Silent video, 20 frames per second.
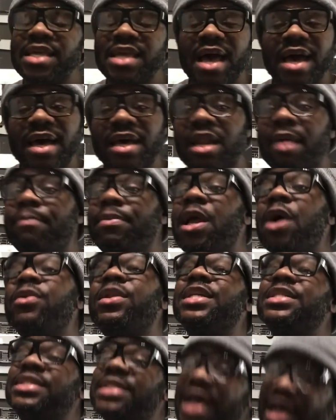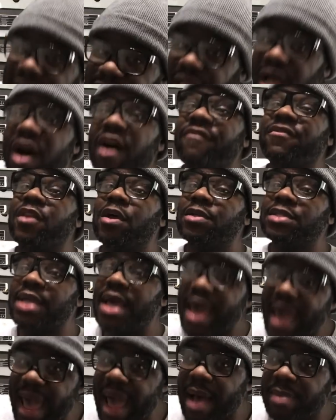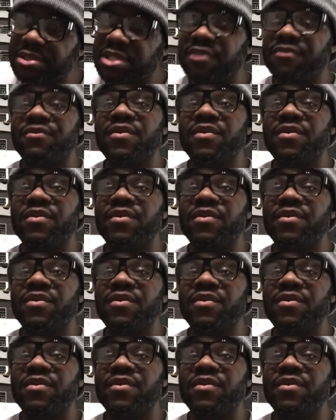y'all got to blow the dust off those apps.